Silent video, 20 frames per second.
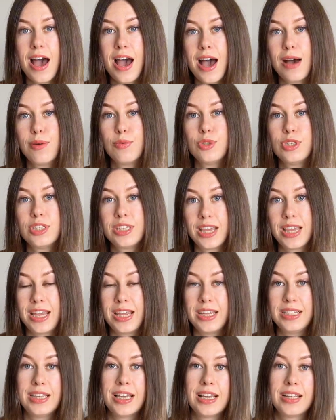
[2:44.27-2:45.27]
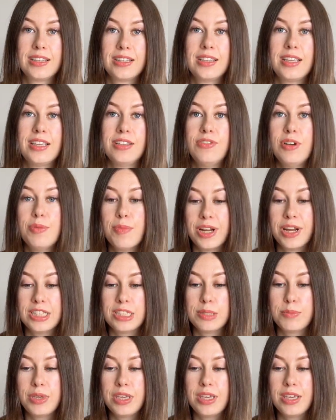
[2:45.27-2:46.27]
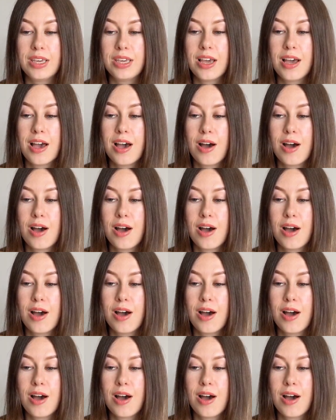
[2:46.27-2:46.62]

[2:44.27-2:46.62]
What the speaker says: I would say that it reminds me